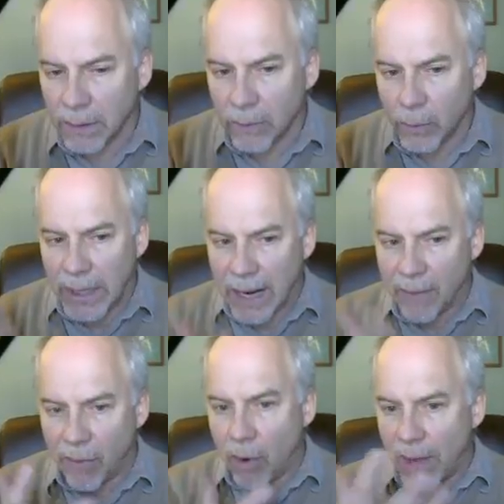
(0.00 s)
we
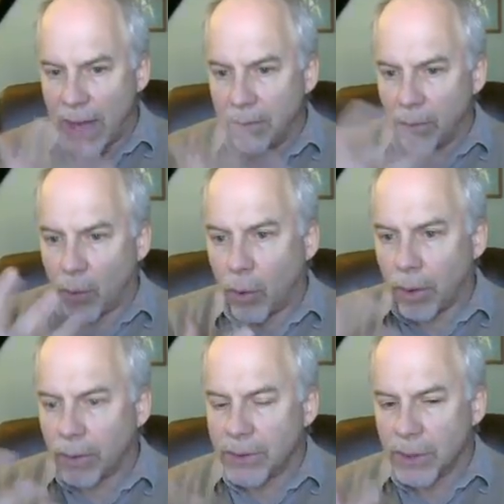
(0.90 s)
have all that
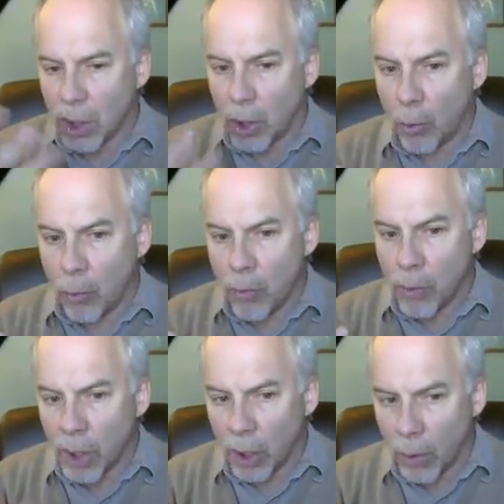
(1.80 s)
more to go
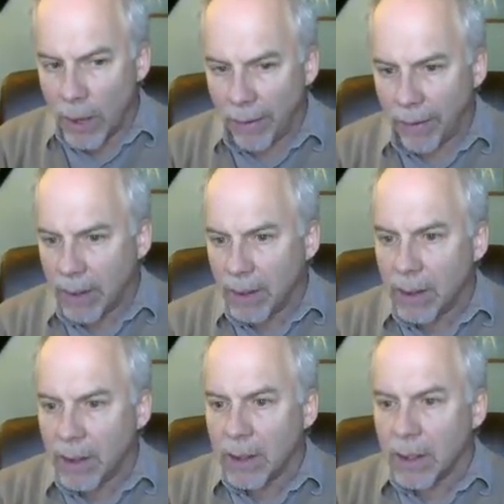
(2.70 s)
with.
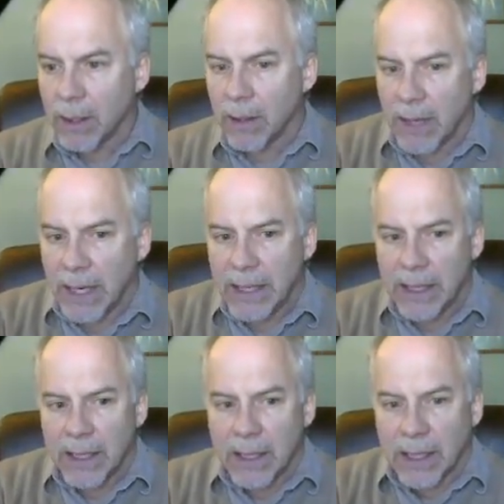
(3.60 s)
All right.
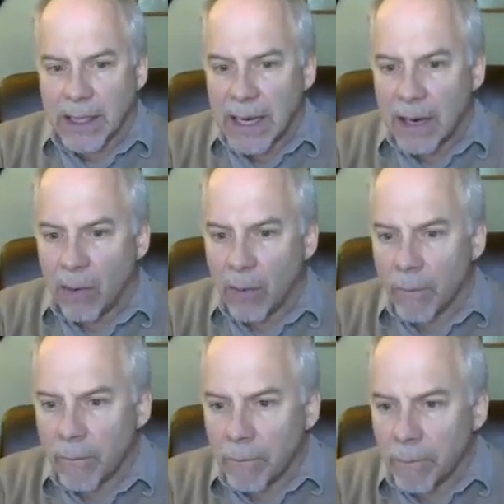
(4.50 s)
Now,
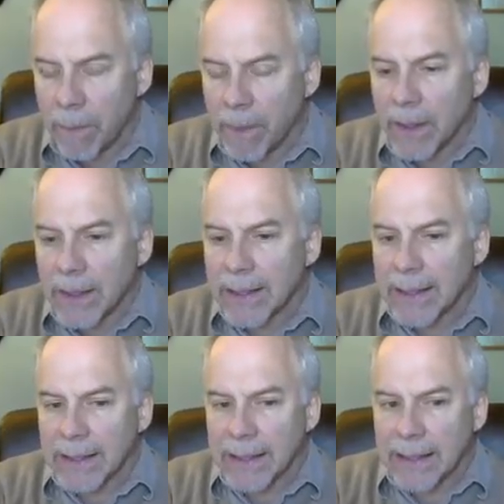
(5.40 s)

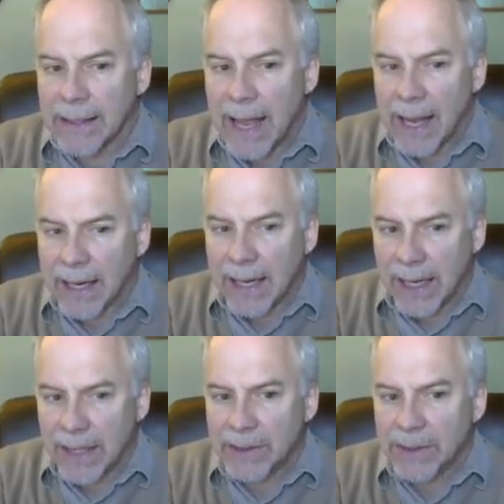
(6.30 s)
in that
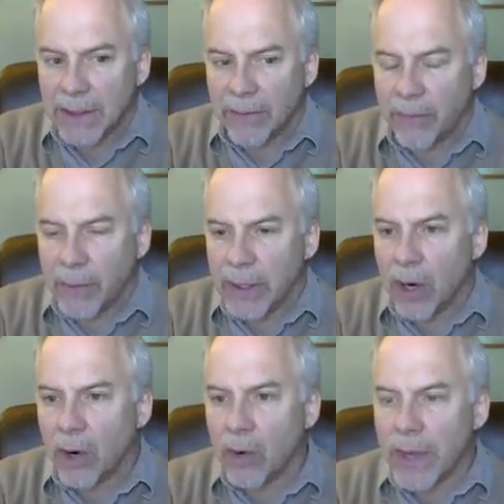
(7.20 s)
case, if we
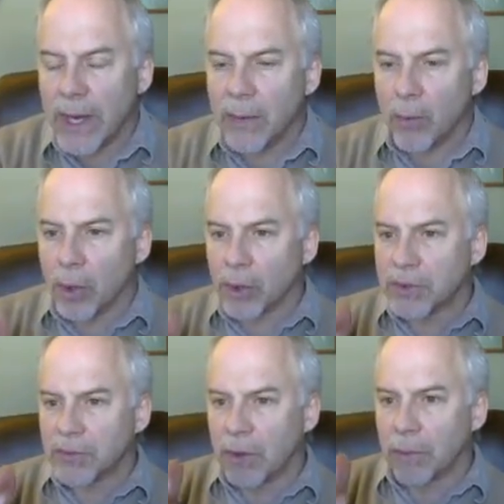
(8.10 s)
know that it
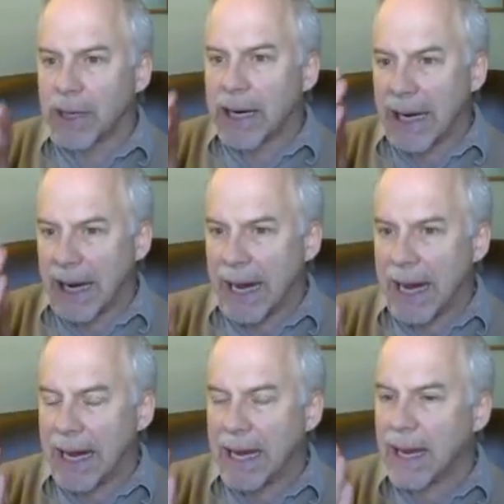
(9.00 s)
works from
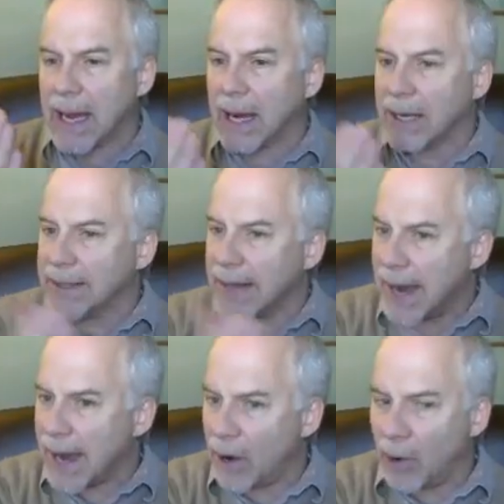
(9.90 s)
K on
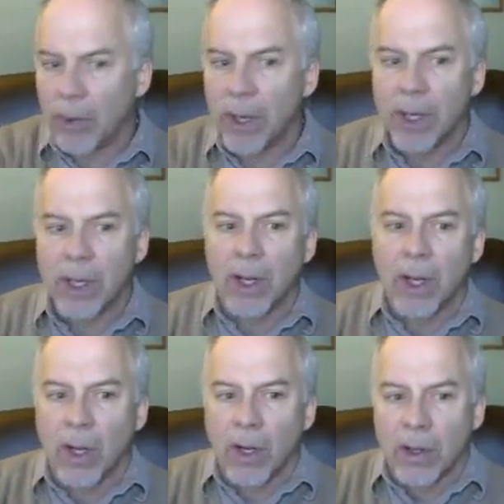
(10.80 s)
down,
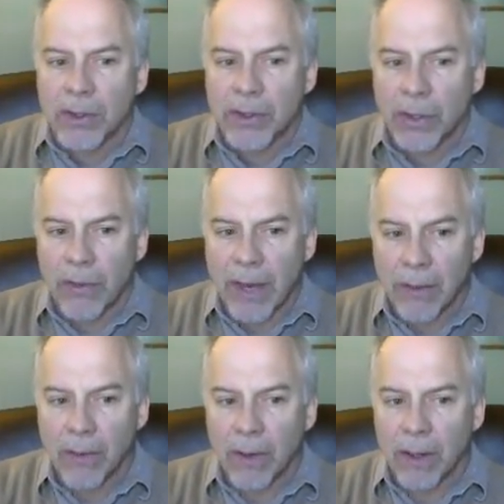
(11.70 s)
so
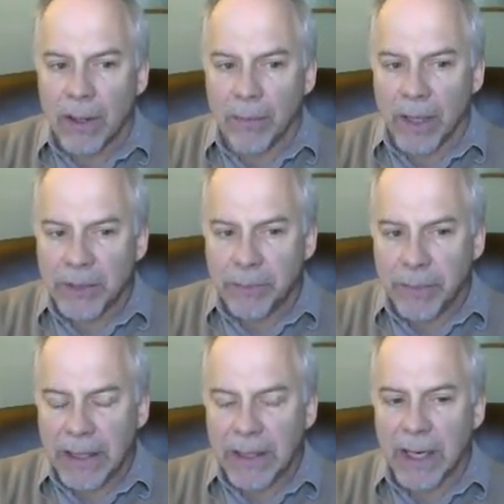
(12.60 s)
then it must
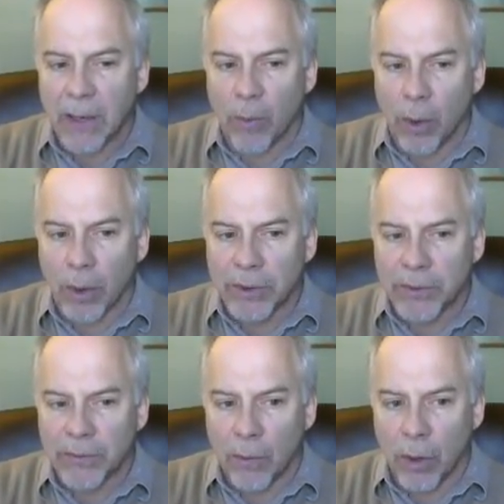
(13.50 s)
be that it
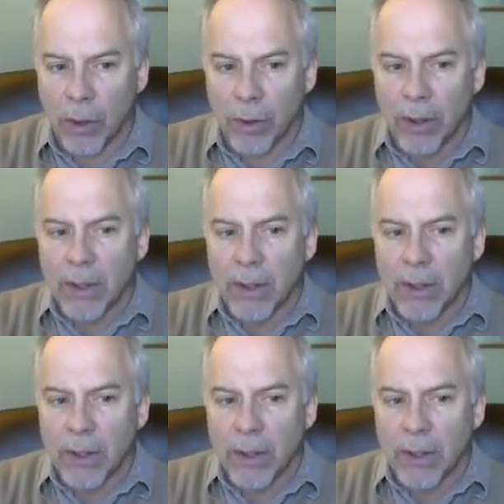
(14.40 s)
works for